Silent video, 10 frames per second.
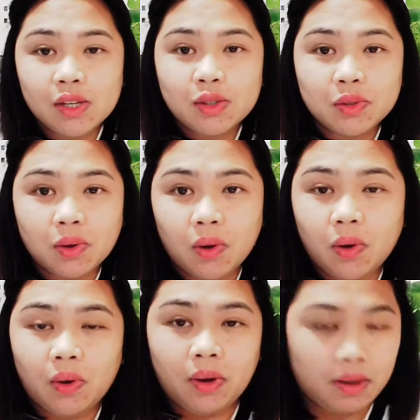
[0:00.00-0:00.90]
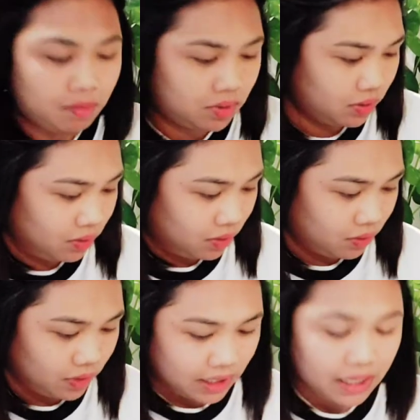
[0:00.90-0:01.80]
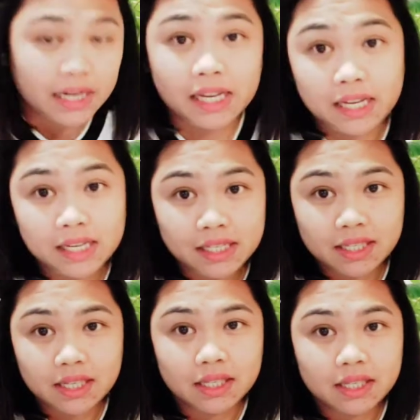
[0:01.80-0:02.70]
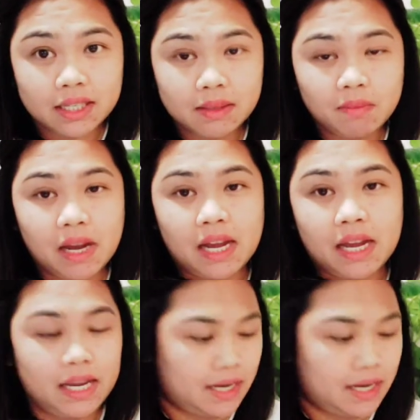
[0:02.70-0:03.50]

so i'm gonna show you what it is it's my